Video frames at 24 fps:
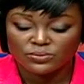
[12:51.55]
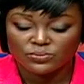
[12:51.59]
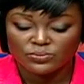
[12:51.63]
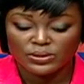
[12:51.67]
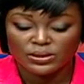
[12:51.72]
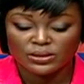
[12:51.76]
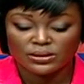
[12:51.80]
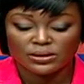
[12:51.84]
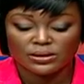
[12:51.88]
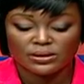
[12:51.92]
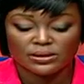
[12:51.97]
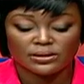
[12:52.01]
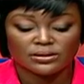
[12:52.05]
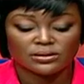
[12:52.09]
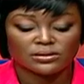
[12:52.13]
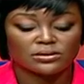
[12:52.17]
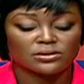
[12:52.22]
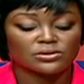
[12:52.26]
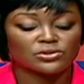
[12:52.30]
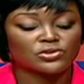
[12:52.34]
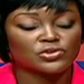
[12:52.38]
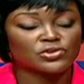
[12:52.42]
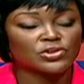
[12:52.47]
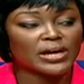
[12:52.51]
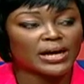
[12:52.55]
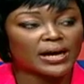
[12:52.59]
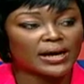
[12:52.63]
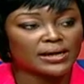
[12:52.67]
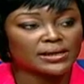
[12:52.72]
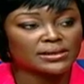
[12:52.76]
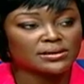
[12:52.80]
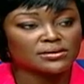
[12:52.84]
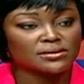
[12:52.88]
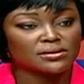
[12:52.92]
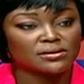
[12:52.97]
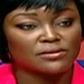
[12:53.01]
weekly to
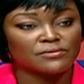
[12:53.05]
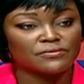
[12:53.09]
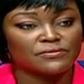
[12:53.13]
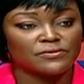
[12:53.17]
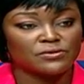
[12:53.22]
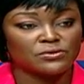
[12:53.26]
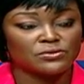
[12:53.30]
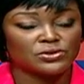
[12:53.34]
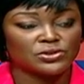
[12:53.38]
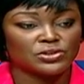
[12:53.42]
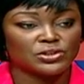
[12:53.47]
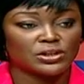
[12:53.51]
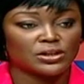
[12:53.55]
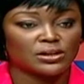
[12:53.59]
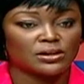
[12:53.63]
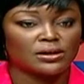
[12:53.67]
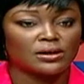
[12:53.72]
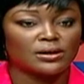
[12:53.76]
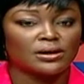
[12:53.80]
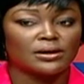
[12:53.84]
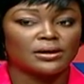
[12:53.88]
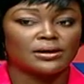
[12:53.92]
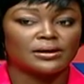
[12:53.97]
chart the future